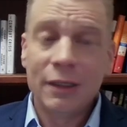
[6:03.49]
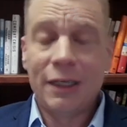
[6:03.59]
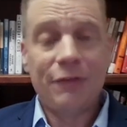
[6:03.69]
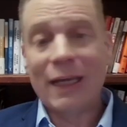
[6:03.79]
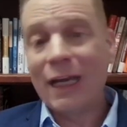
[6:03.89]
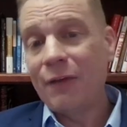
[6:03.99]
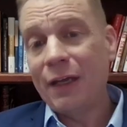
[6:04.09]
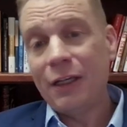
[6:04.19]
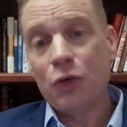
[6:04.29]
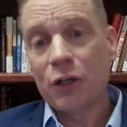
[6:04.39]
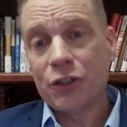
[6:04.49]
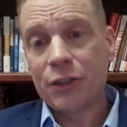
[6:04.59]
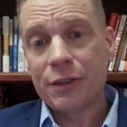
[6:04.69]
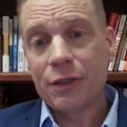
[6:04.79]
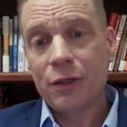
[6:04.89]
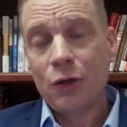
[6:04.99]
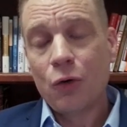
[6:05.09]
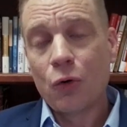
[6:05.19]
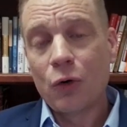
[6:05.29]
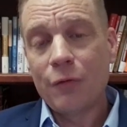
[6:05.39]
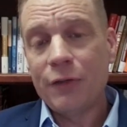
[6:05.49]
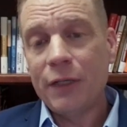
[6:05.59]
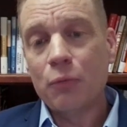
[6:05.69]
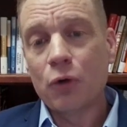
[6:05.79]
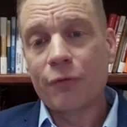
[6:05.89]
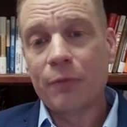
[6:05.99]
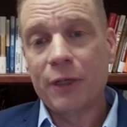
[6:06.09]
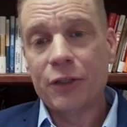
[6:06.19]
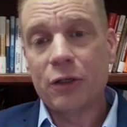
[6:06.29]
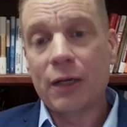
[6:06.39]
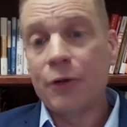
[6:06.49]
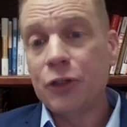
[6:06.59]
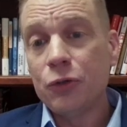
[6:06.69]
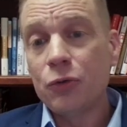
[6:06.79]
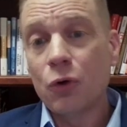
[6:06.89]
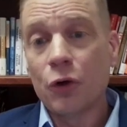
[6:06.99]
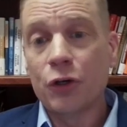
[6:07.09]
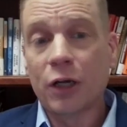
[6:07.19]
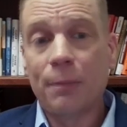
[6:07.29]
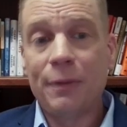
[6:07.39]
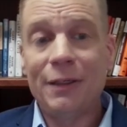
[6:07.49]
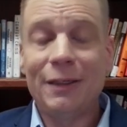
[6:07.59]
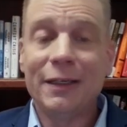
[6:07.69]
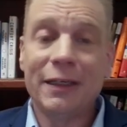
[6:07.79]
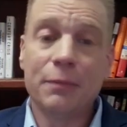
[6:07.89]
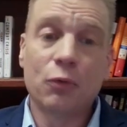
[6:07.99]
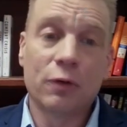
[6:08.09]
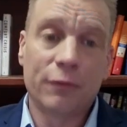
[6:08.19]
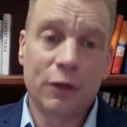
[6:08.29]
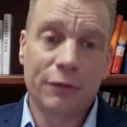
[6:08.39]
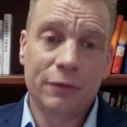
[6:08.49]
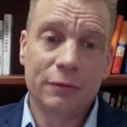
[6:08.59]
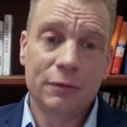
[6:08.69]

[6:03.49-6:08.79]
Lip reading: if you have any questions or if you need more information on how you or your company can get more involved.